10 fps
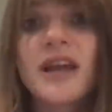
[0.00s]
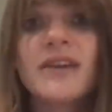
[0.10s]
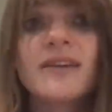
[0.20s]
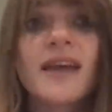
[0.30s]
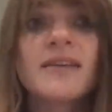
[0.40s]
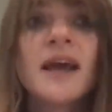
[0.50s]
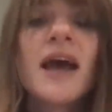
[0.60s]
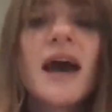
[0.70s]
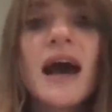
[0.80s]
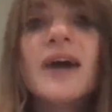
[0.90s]
And like,
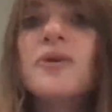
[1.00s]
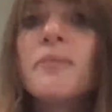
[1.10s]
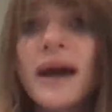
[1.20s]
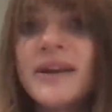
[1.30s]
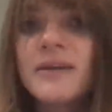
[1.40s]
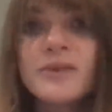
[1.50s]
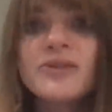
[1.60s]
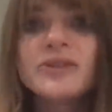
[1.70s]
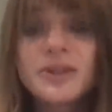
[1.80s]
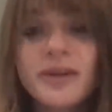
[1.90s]
I don't mind, I'm
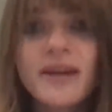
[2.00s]
used to it.